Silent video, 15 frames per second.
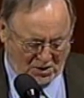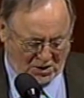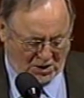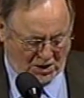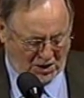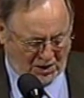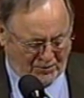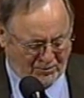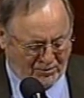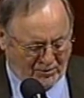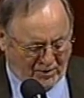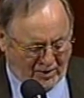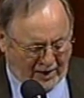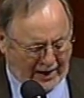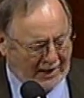
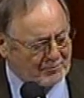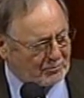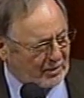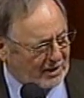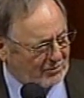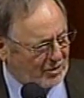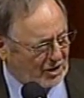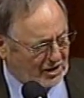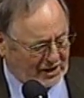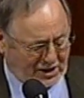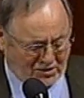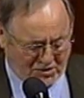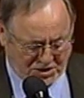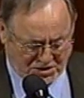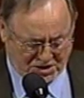I'm primarily
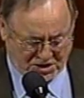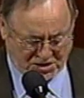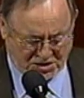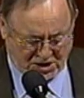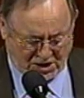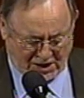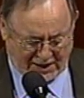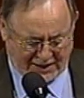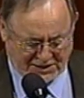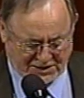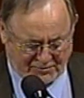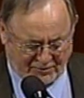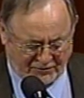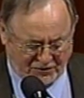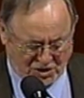interested in the
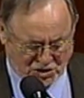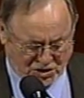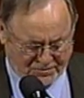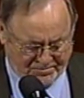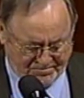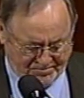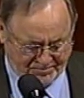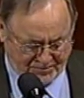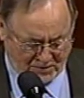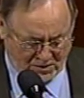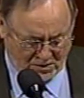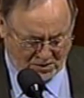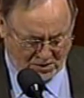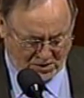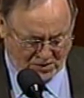Sealaska provision.
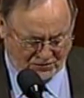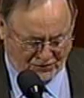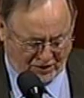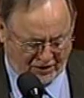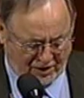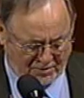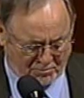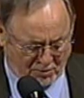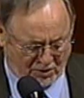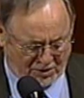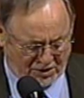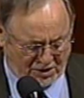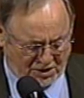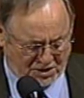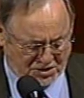It's very
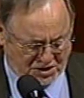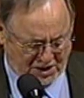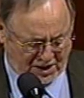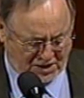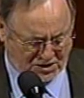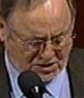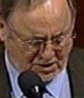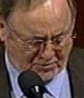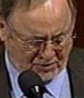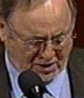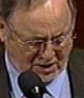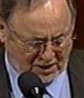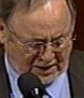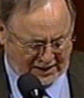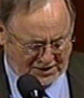important to understand
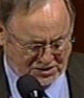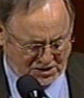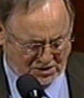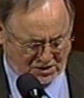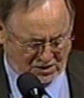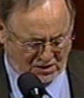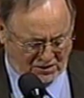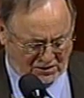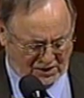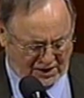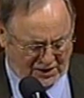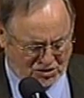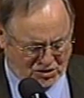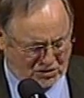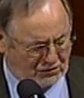something. Alaska Tonga
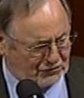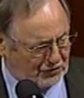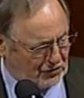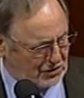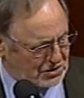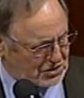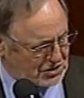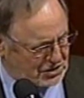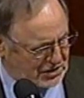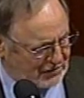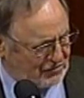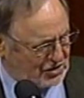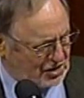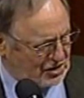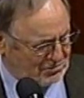National Forest is
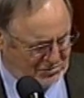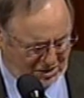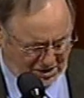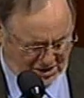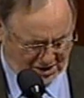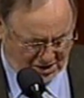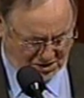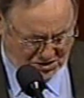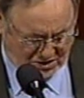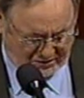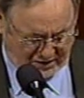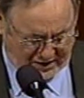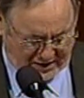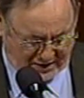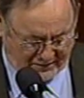17 million acres of
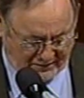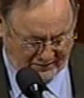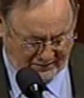land.